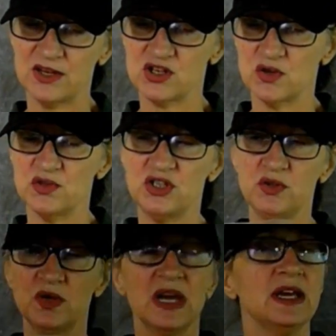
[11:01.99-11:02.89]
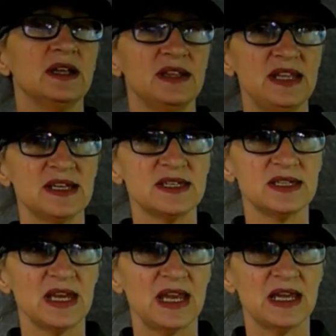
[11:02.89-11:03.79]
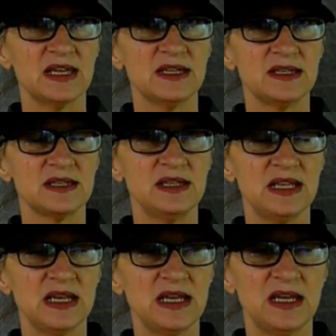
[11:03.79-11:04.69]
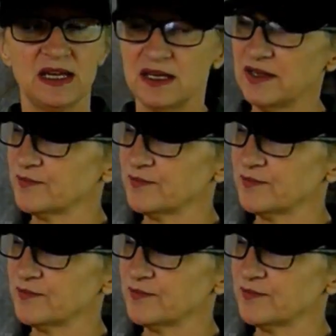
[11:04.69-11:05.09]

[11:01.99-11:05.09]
I showed you, this is the